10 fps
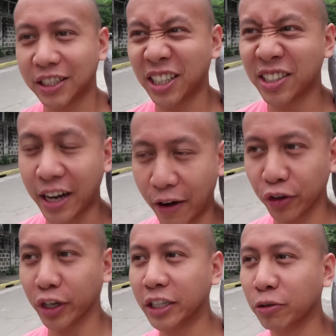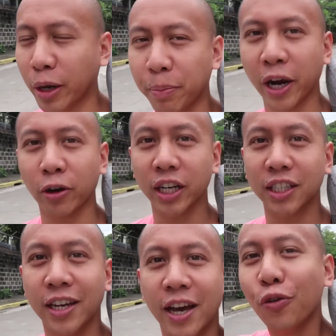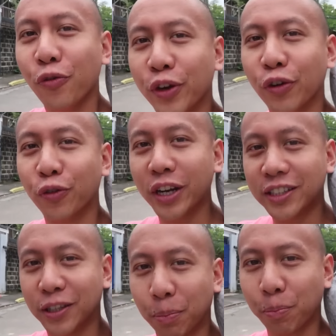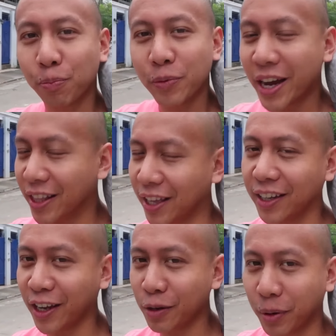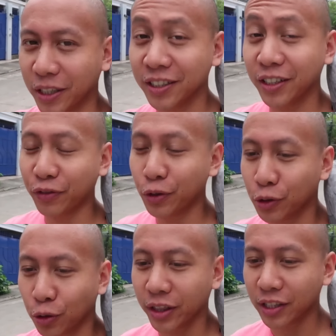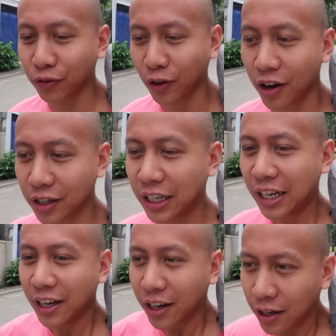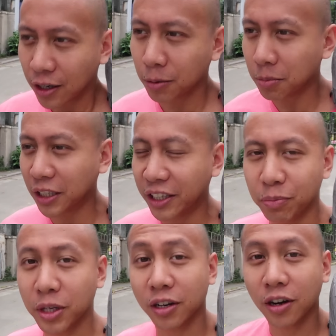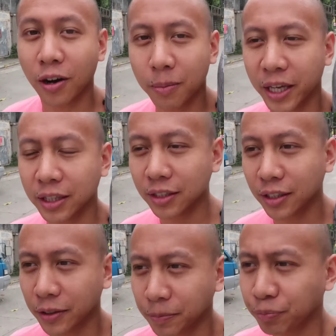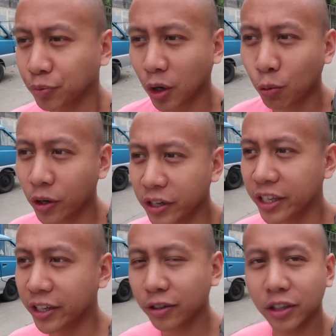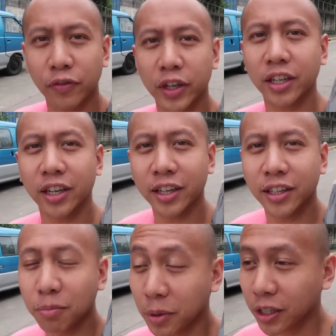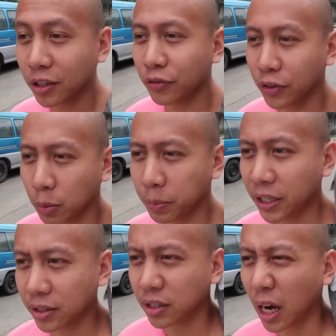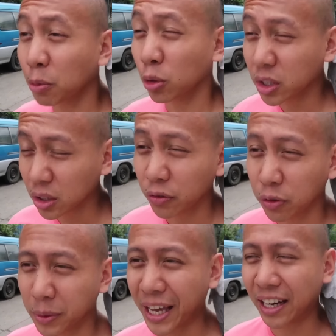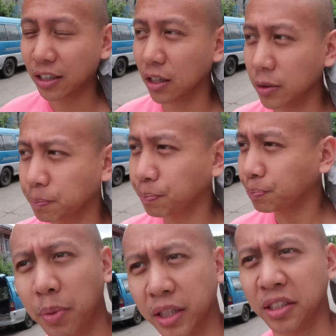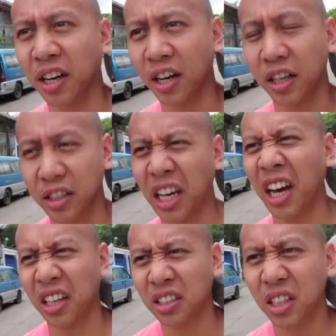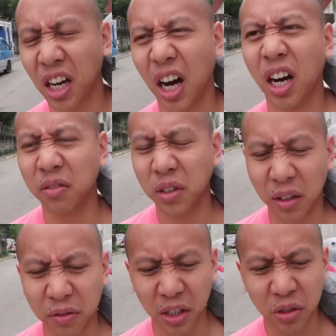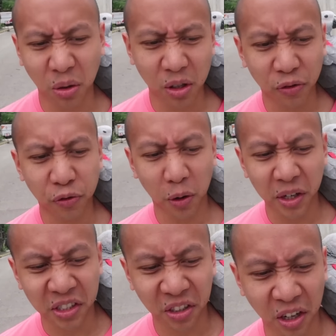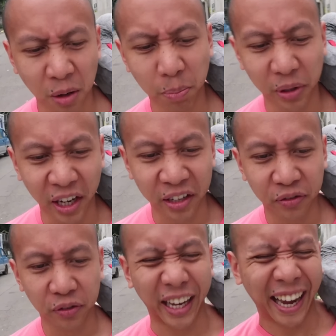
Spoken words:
She's an African gray parrot. Do feel free to hit that like button if you enjoy this vlog. Leave me a comment. We're here living in Manila, Philippines. I'm originally from Canada, but yeah, I've lived a sort of Forrest Gump life.